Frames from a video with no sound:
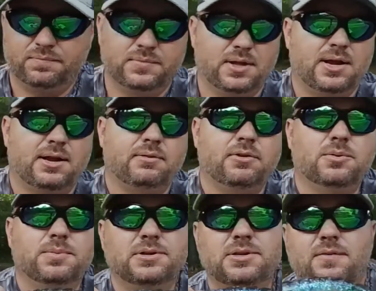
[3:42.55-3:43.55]
It had a little
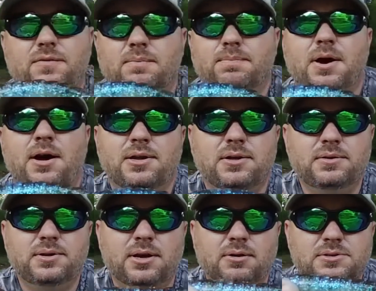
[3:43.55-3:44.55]
bit different body
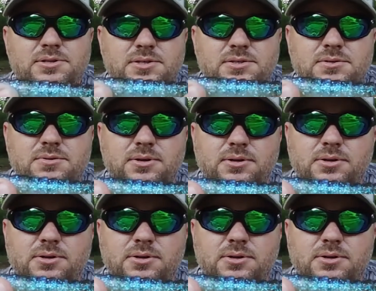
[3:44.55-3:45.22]
characteristics to it.